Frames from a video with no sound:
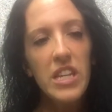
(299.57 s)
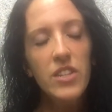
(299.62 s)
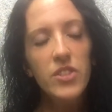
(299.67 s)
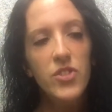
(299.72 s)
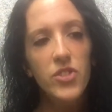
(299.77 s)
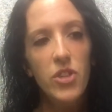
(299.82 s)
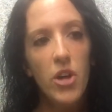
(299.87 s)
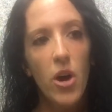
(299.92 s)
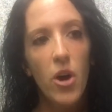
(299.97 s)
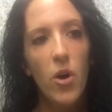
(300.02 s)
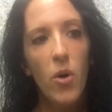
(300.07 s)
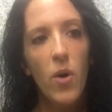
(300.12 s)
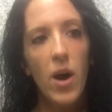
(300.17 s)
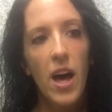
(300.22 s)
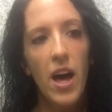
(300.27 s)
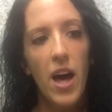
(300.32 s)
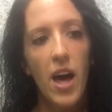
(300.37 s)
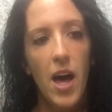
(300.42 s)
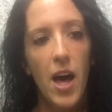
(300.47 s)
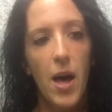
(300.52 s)
So
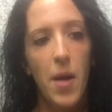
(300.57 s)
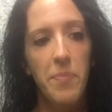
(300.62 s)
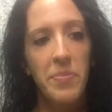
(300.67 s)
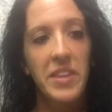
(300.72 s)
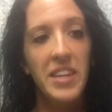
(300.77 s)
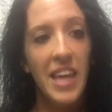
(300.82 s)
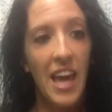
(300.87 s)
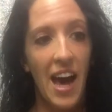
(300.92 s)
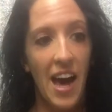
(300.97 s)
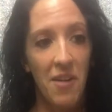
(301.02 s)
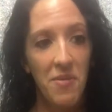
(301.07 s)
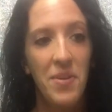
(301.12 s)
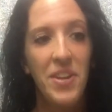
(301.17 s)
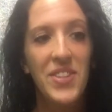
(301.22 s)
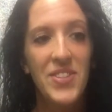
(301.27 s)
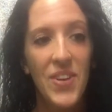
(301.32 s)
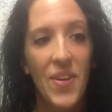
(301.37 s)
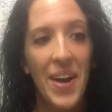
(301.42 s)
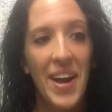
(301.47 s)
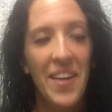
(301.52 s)
yeah,
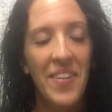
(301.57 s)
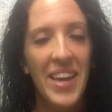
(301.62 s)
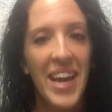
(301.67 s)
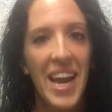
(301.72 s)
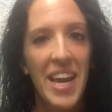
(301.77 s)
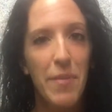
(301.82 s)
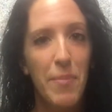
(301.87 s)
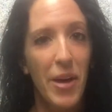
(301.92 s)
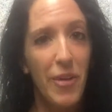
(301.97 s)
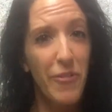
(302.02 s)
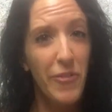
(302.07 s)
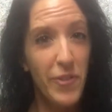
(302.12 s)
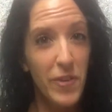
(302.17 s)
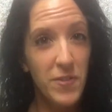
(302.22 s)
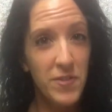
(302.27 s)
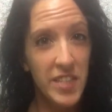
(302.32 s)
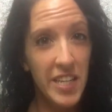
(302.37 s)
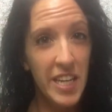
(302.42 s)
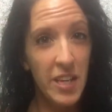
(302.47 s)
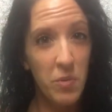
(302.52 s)
so I only had about
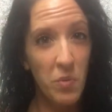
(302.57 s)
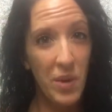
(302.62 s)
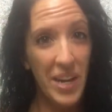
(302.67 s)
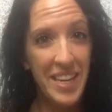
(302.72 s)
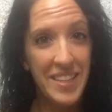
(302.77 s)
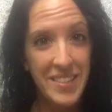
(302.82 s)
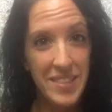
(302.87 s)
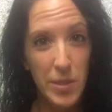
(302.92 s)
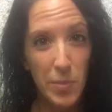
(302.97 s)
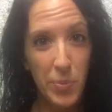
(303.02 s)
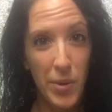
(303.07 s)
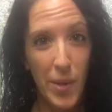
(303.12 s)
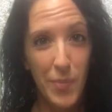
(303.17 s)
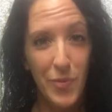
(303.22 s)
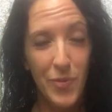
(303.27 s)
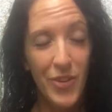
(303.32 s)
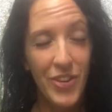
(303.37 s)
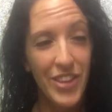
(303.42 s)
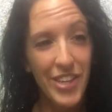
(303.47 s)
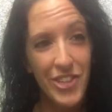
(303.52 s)
15 weeks to
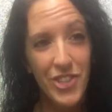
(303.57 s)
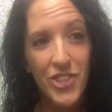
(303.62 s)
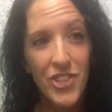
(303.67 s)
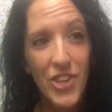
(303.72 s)
prep for this